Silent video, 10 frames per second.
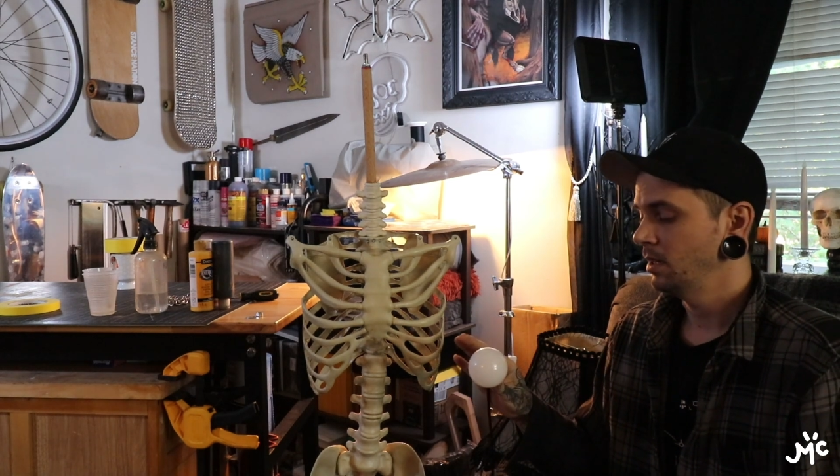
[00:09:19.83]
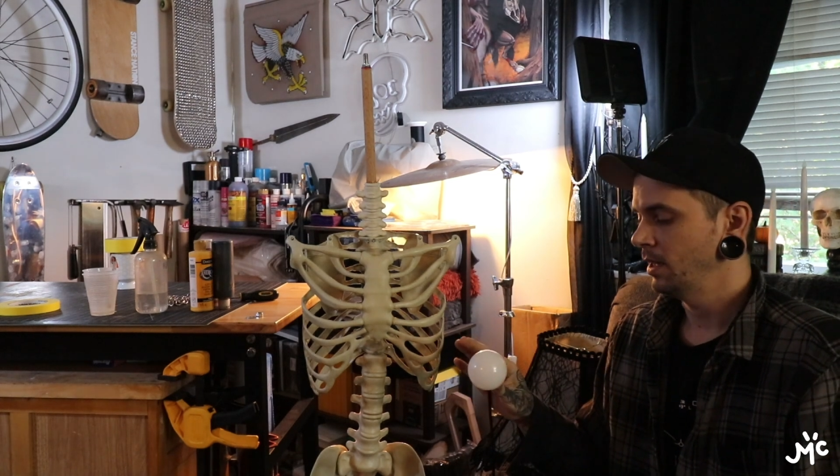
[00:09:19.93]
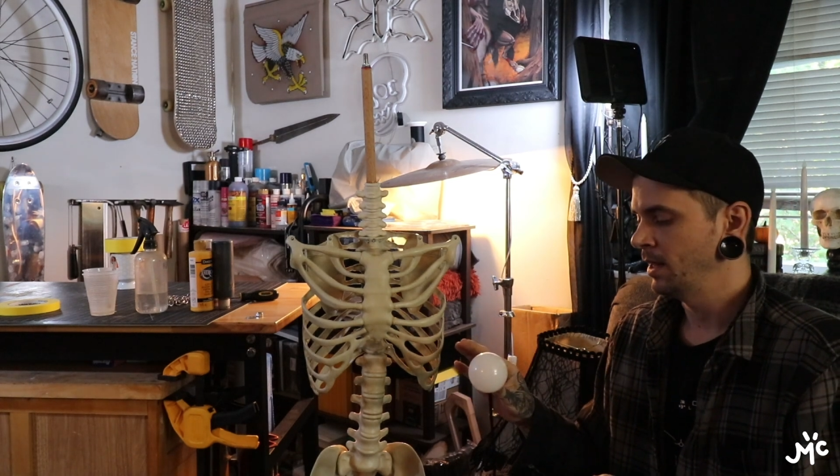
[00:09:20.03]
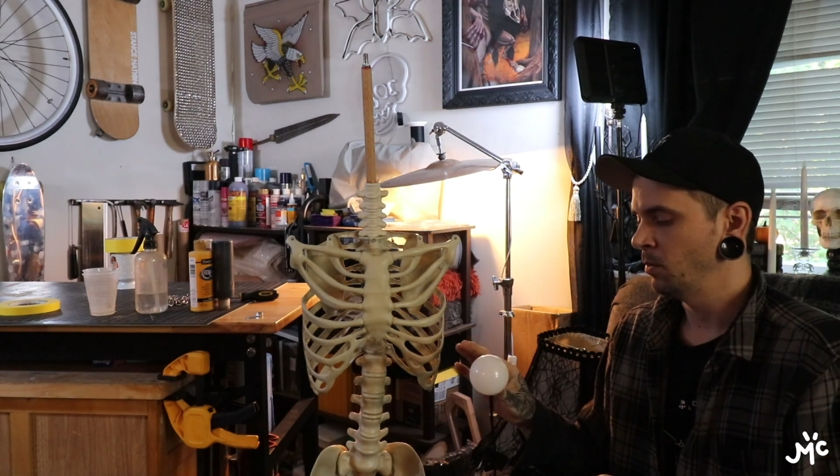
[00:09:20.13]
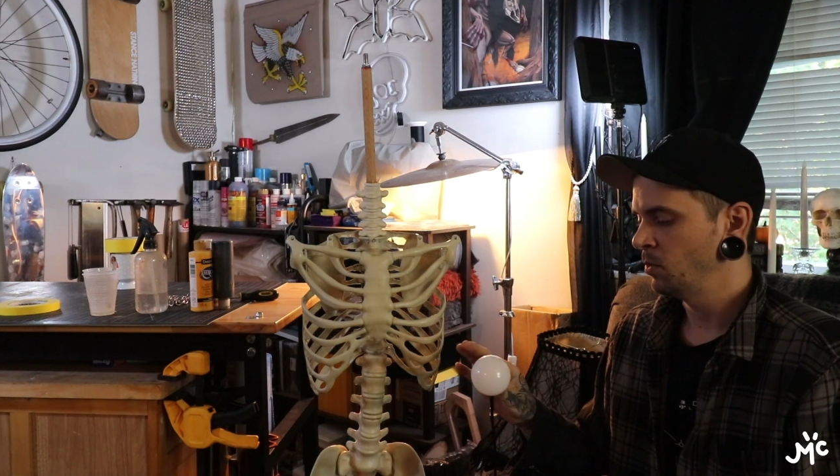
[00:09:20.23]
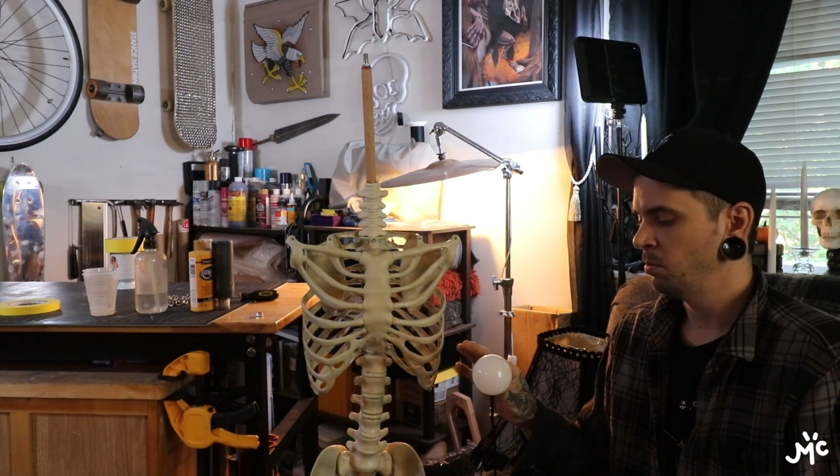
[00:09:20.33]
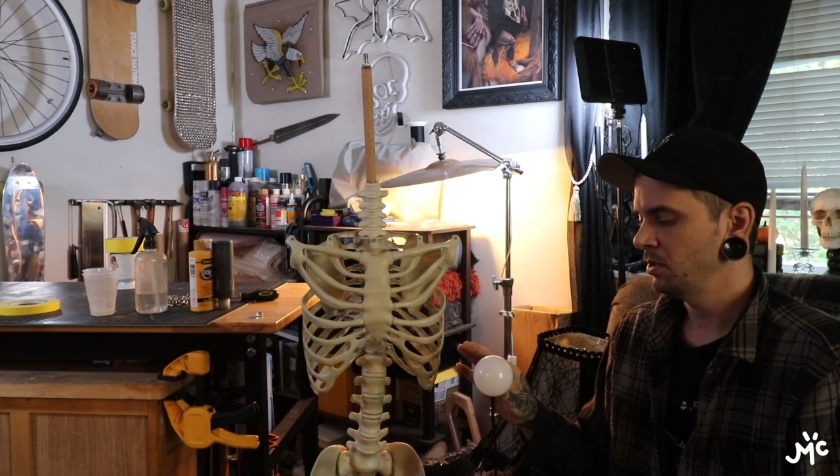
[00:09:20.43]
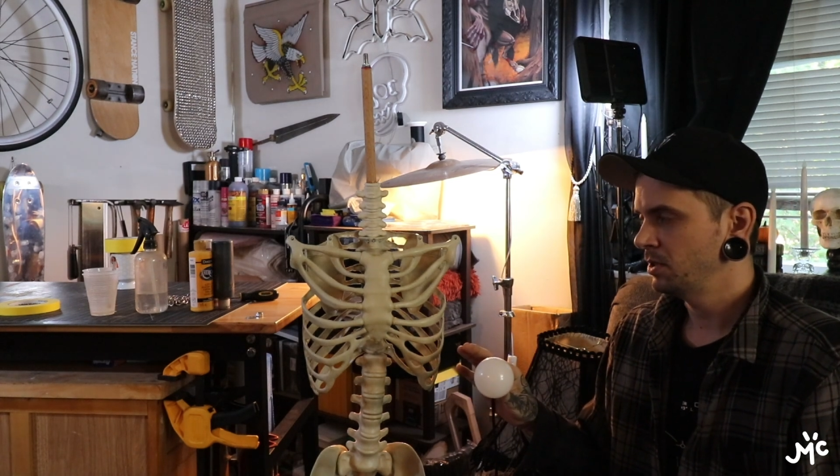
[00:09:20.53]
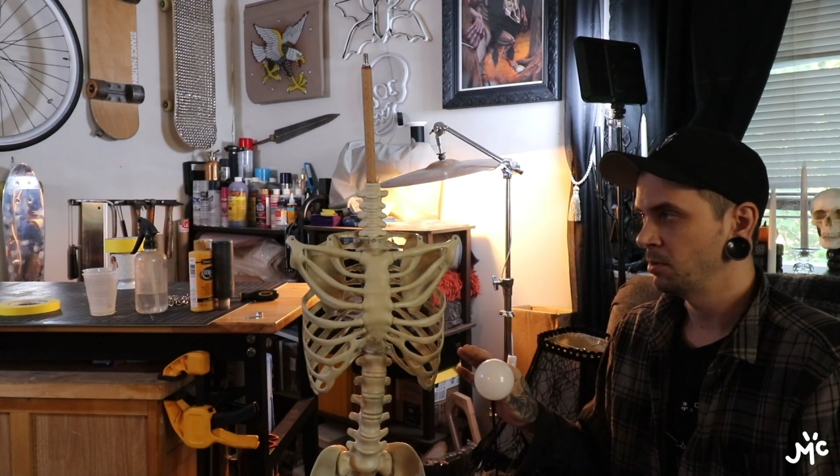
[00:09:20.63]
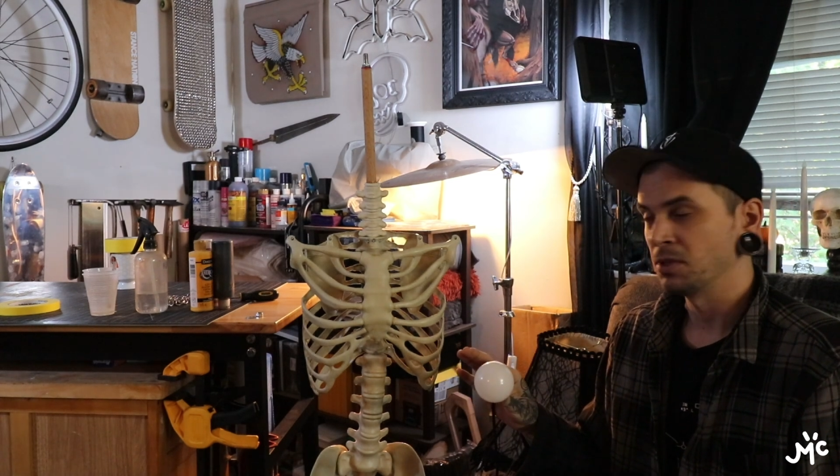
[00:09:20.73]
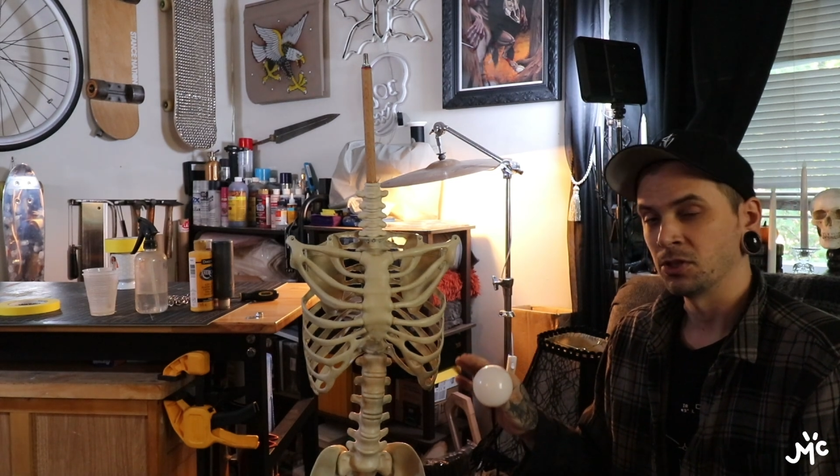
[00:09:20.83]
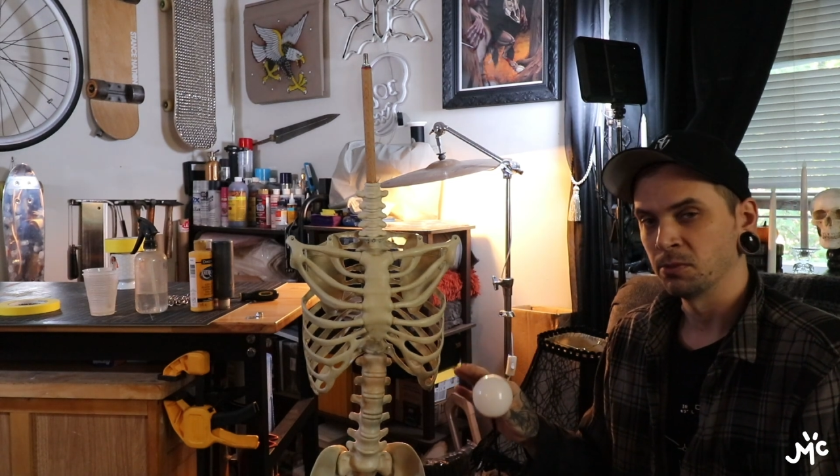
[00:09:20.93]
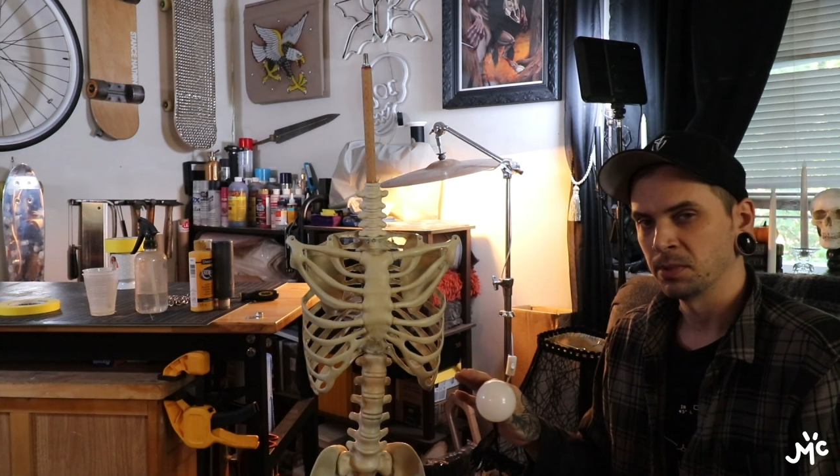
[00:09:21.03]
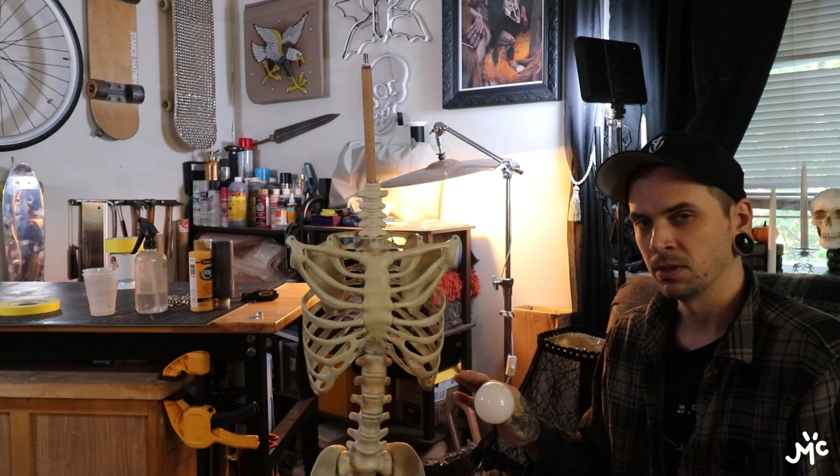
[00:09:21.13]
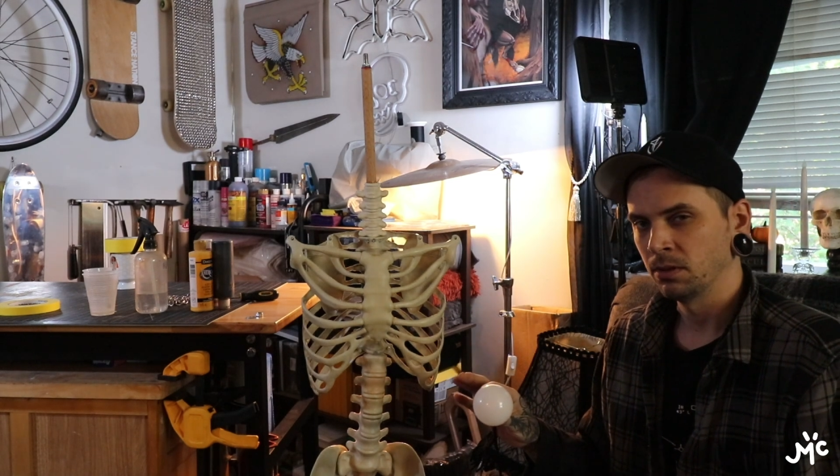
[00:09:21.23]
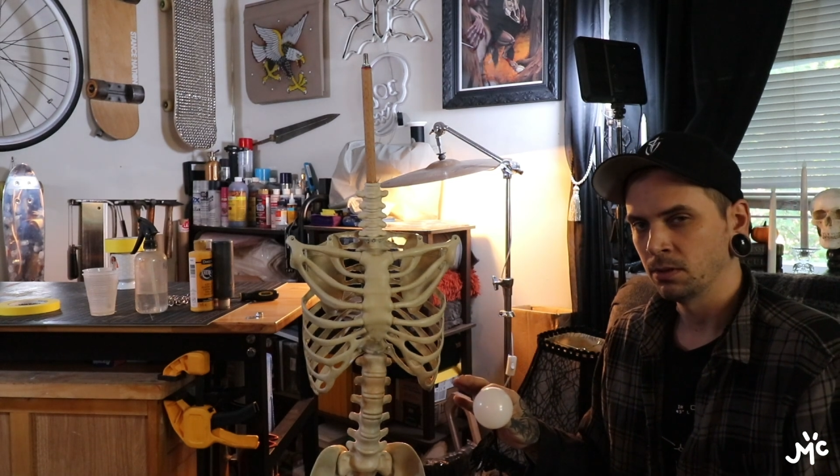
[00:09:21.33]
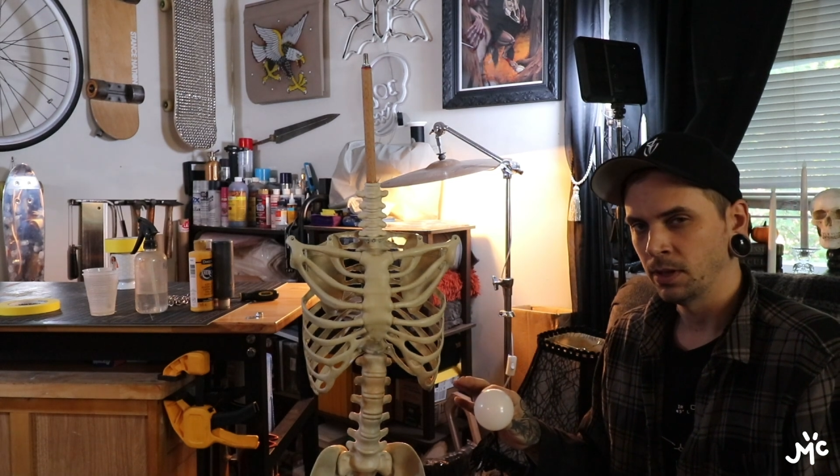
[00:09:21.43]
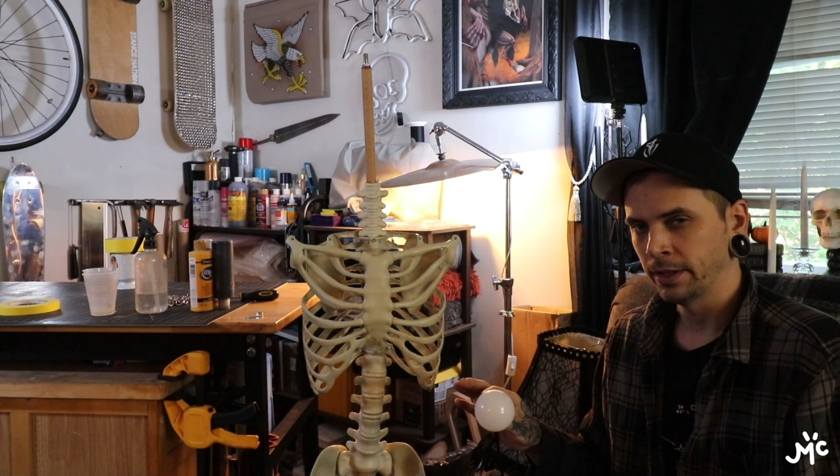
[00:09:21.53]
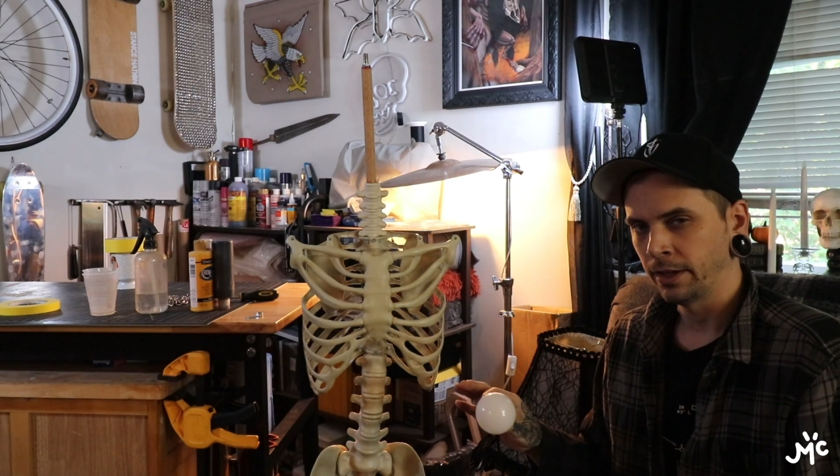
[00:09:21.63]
and then we'll put some super glue on